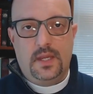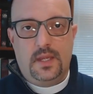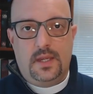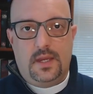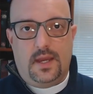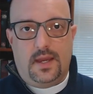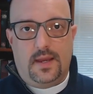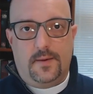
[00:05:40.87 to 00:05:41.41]

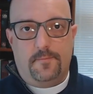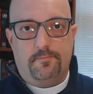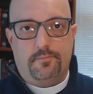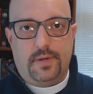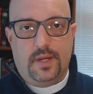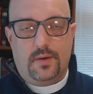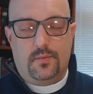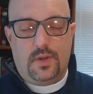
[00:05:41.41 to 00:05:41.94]

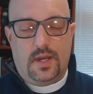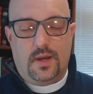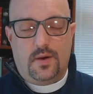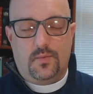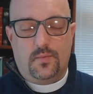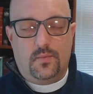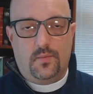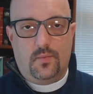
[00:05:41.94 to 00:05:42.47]

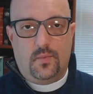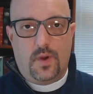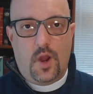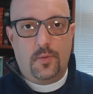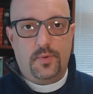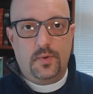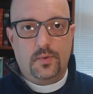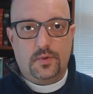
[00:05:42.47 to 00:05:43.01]

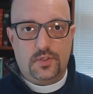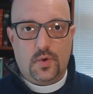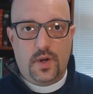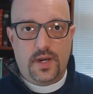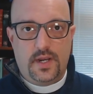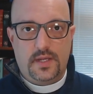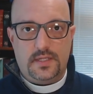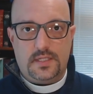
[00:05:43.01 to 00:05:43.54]
Hope you will join
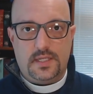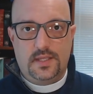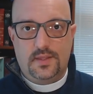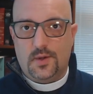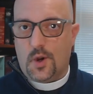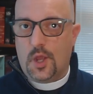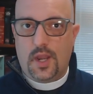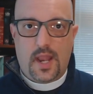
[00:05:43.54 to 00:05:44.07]
us
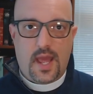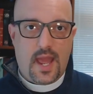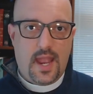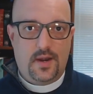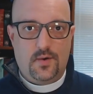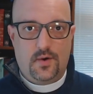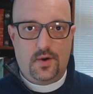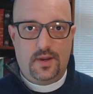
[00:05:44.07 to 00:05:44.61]
either
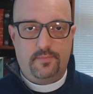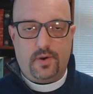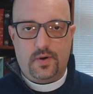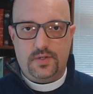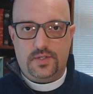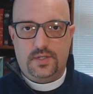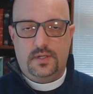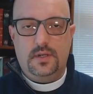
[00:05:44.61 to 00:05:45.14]
online or in
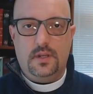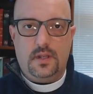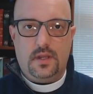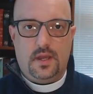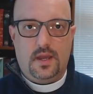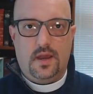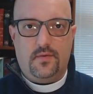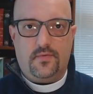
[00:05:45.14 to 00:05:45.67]
person
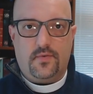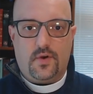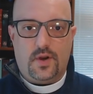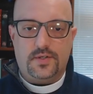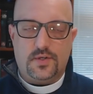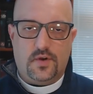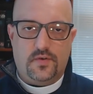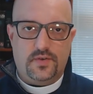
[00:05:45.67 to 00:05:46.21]
for our
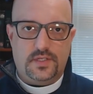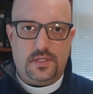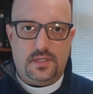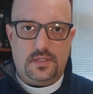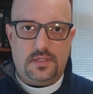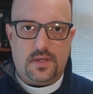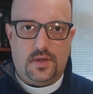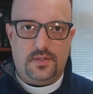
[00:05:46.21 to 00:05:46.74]

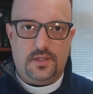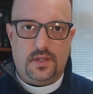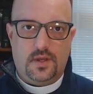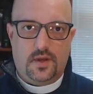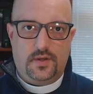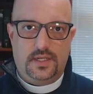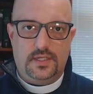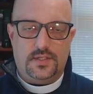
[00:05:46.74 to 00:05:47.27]
services
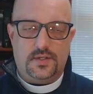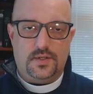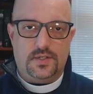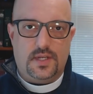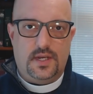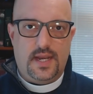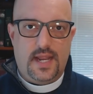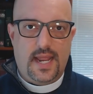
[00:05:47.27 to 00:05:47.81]
on Easter
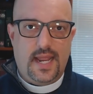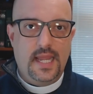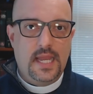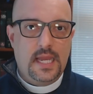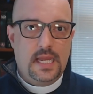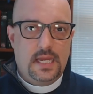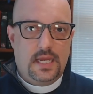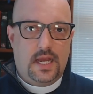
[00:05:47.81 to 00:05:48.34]
Sunday.
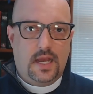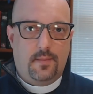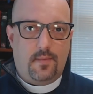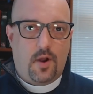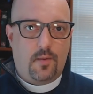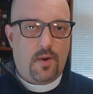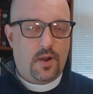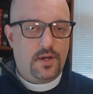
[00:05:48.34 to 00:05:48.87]

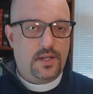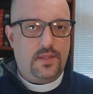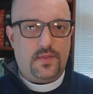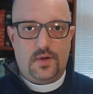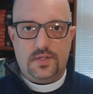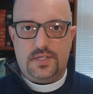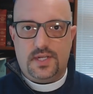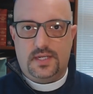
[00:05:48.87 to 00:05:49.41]
Our Maundy
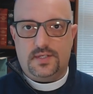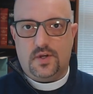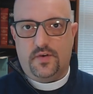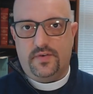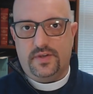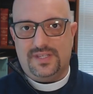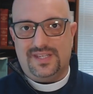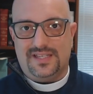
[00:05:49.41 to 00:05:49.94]
Thursday
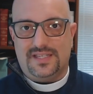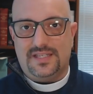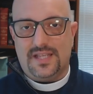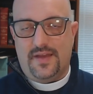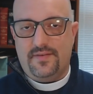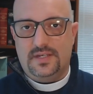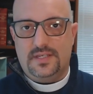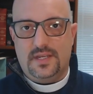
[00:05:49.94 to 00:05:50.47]
service at
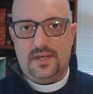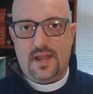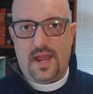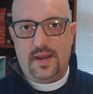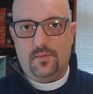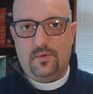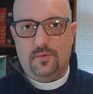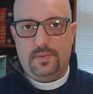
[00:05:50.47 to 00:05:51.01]
7
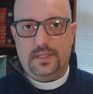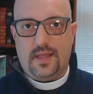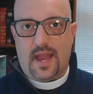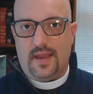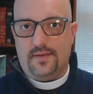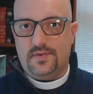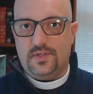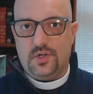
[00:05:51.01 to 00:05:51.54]
tonight will be
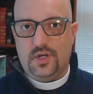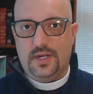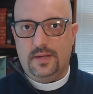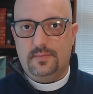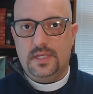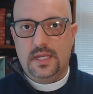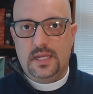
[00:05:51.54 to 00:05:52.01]
live streamed,